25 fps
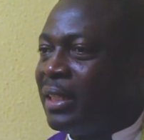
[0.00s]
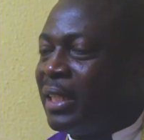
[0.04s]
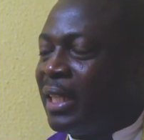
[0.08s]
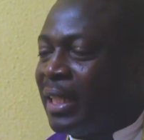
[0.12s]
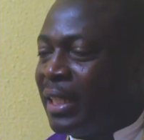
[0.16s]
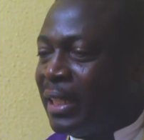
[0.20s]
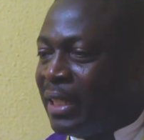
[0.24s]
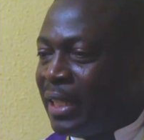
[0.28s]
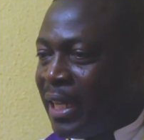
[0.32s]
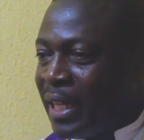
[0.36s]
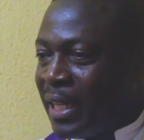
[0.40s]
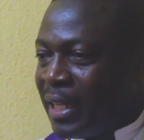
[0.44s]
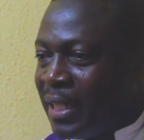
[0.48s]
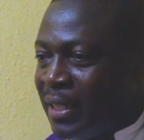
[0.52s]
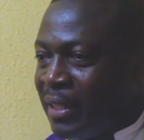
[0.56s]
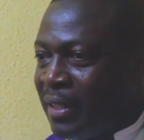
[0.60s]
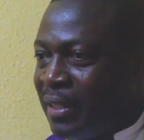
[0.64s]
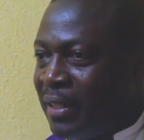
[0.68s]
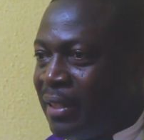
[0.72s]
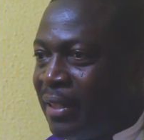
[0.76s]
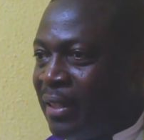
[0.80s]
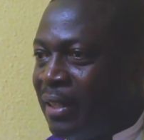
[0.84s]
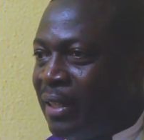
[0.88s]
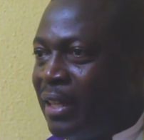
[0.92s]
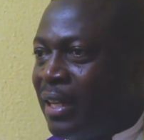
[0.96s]
the
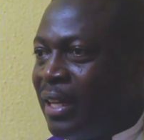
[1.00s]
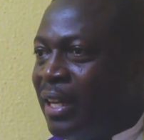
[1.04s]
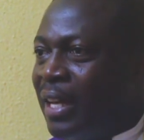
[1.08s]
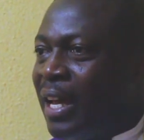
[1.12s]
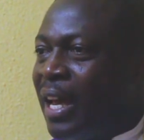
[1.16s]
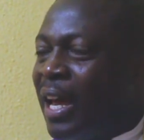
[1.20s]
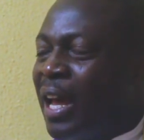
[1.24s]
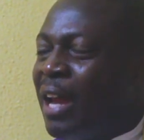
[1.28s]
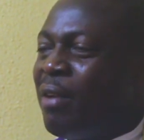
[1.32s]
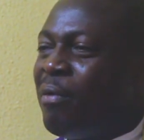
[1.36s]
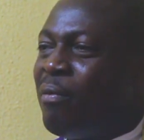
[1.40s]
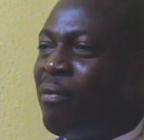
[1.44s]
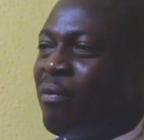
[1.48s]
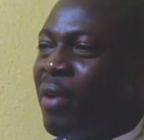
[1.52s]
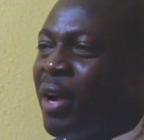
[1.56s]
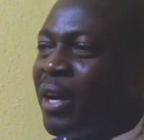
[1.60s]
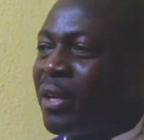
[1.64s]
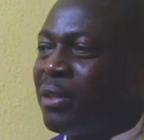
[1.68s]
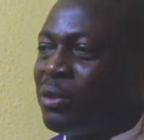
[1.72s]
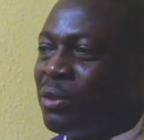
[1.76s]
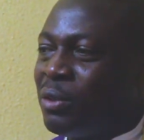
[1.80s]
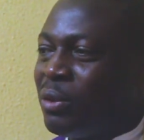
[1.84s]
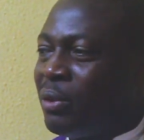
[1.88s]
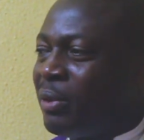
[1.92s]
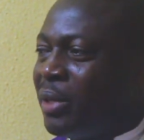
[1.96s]
death, and
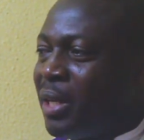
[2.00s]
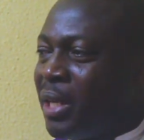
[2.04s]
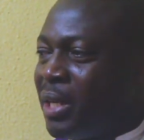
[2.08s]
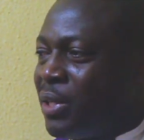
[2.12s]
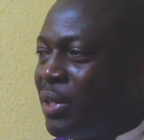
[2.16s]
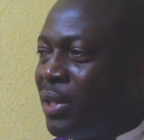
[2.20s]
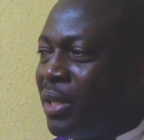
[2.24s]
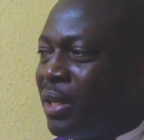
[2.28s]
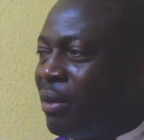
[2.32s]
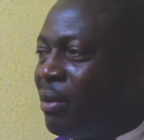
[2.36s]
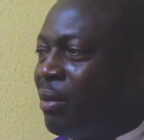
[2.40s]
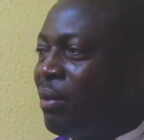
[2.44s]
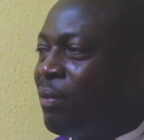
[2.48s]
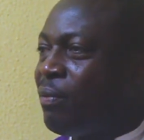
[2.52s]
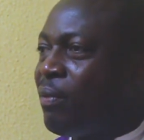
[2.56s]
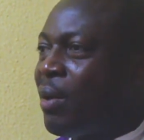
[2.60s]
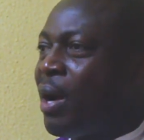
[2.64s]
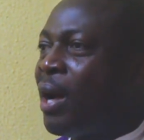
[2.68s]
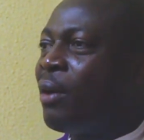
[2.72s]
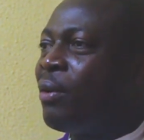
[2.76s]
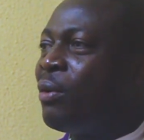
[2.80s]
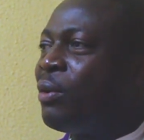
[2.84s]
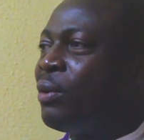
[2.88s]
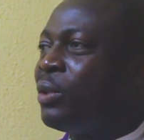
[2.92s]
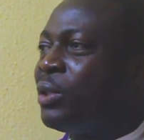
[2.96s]
resurrection of
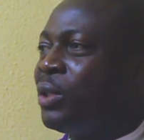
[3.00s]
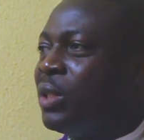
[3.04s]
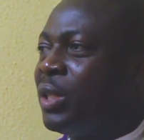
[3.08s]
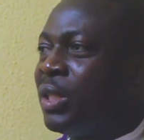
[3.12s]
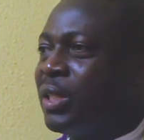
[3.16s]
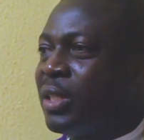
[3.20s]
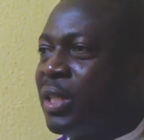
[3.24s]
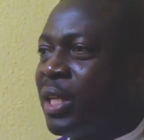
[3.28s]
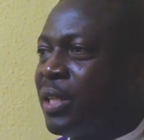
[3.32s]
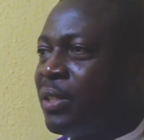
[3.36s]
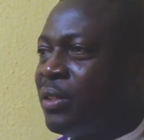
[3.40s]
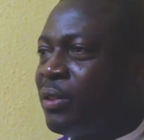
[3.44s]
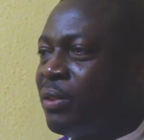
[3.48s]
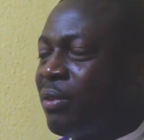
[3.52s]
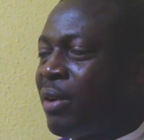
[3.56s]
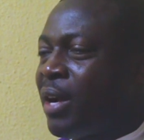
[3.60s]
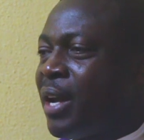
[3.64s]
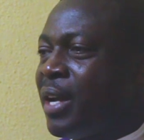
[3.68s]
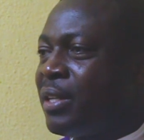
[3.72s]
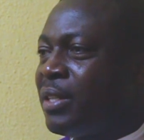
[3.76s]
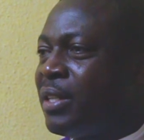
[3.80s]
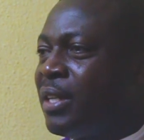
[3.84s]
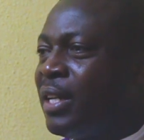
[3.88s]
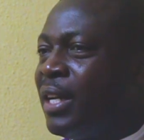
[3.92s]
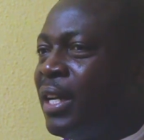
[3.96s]
our Lord Jesus
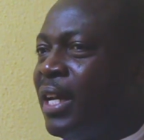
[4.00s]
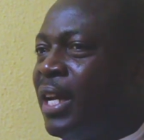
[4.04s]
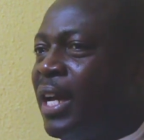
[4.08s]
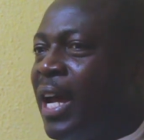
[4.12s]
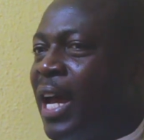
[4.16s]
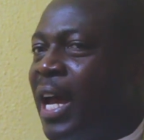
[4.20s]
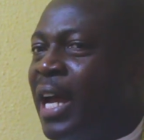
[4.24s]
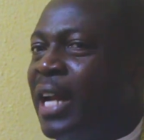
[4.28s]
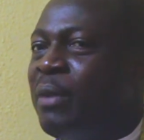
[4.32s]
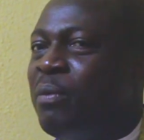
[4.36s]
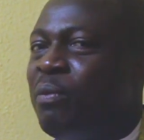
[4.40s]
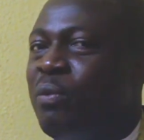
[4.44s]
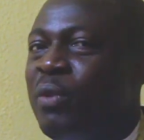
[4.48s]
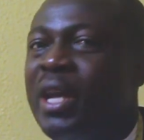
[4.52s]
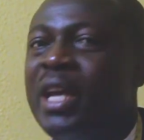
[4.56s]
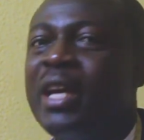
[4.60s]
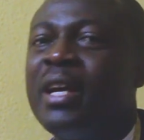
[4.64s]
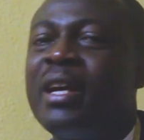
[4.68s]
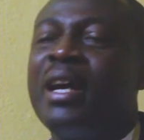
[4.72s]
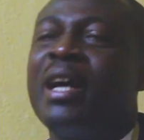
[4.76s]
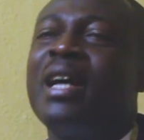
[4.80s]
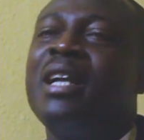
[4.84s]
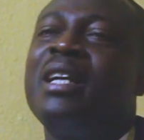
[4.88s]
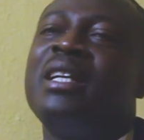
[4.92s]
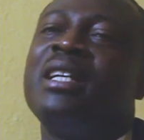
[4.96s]
Christ. And we
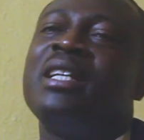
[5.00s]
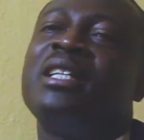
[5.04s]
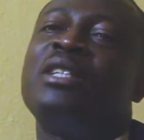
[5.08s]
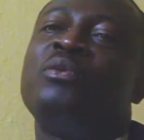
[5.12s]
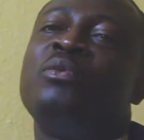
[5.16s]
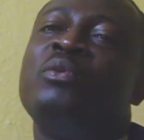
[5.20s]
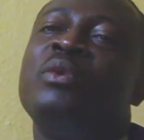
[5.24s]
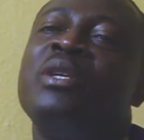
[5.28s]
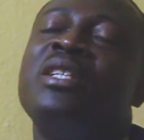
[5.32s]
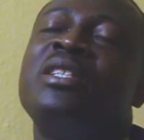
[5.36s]
Catholics, we